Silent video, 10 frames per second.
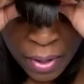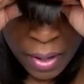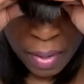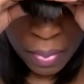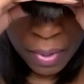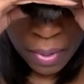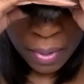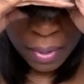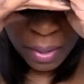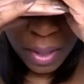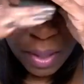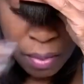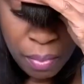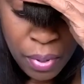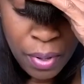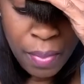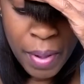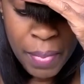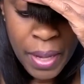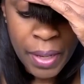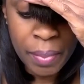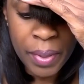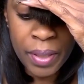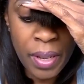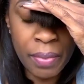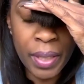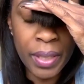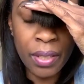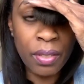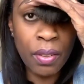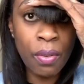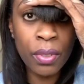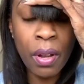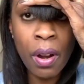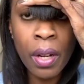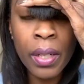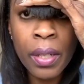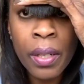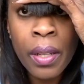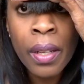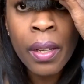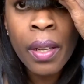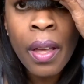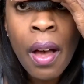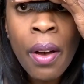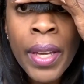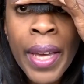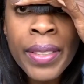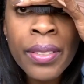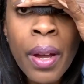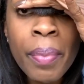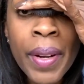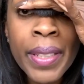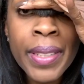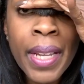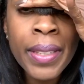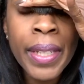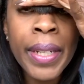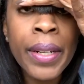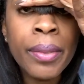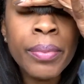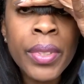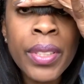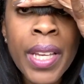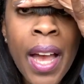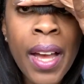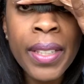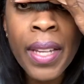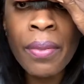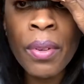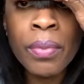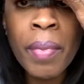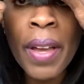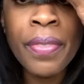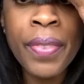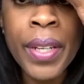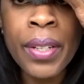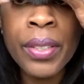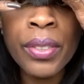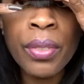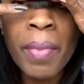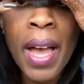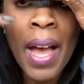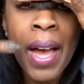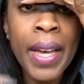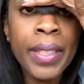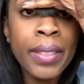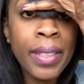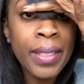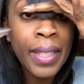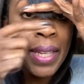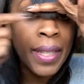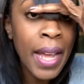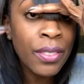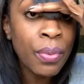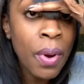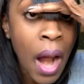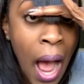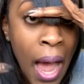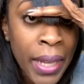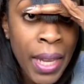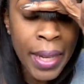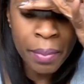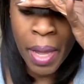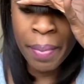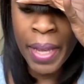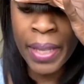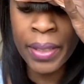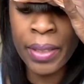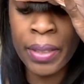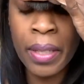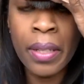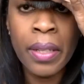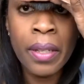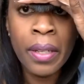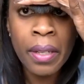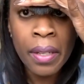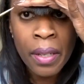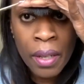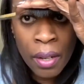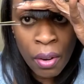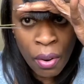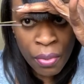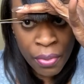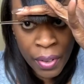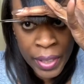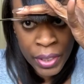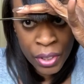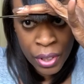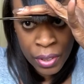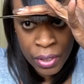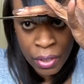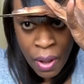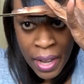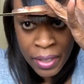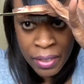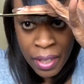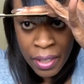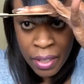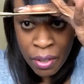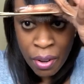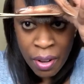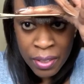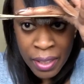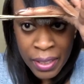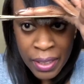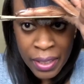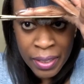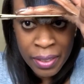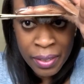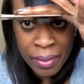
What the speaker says: couple of, put on my makeup and stuff, because it's so dark. Okay, so I bring it down to here. You see how I leveled my finger to my eyes? Because again, that's where I like my bangs or fringe. So I just cut it across like this.